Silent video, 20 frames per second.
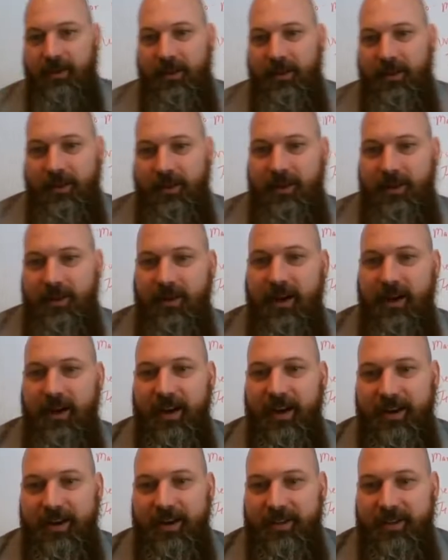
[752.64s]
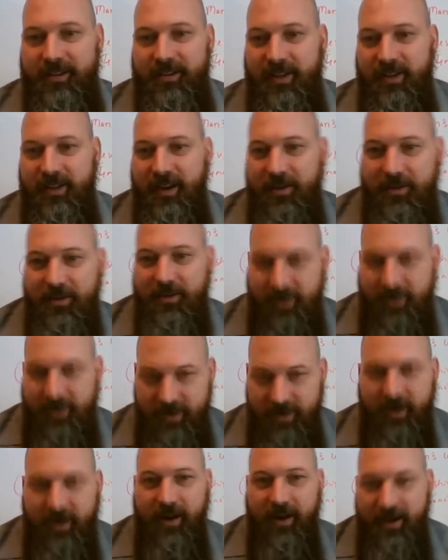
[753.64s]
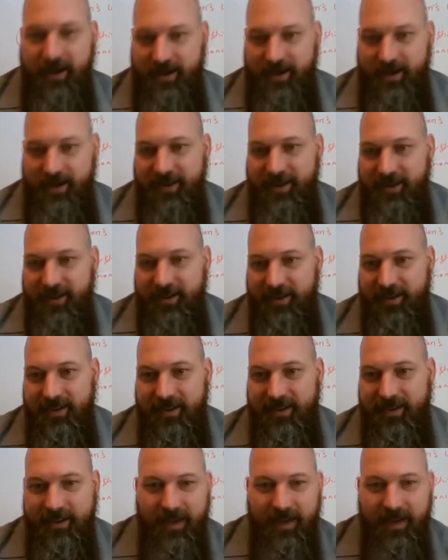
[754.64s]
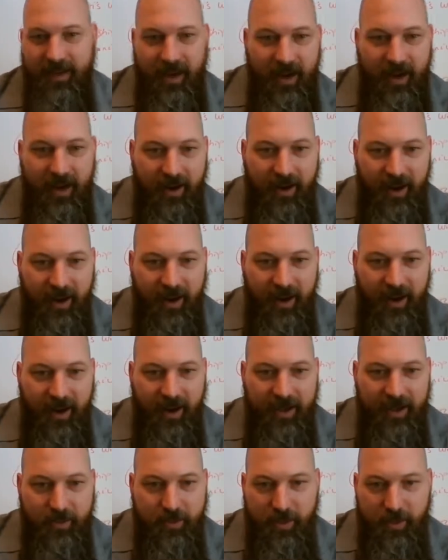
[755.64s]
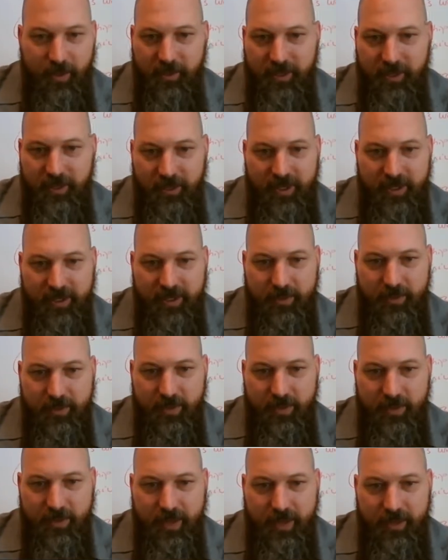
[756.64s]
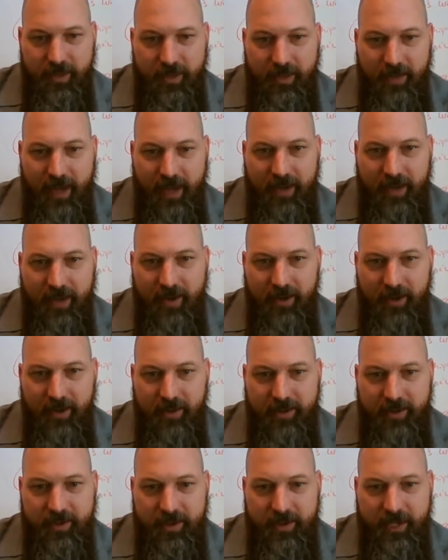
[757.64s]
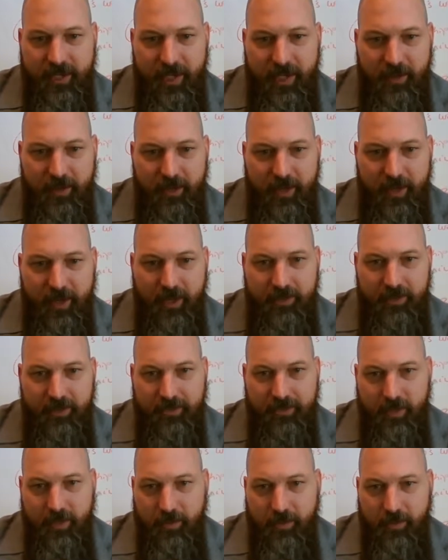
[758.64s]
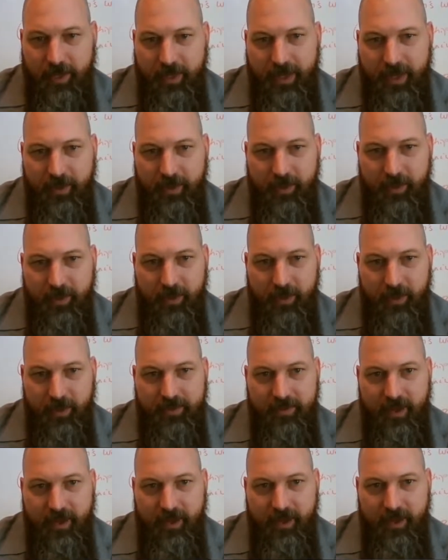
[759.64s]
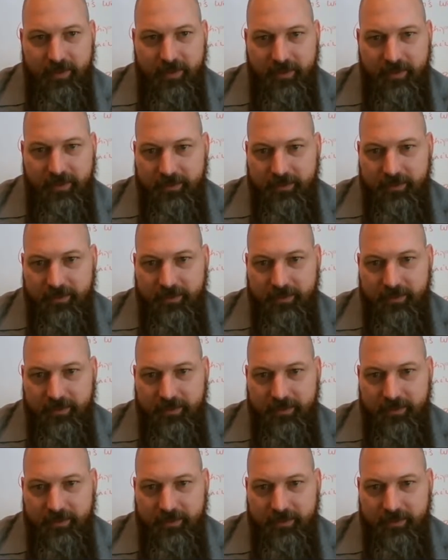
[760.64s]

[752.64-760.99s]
All right, good stuff. All right. All right, so what we'll do is we'll head back on over to share mode, and we'll pick up where we left off.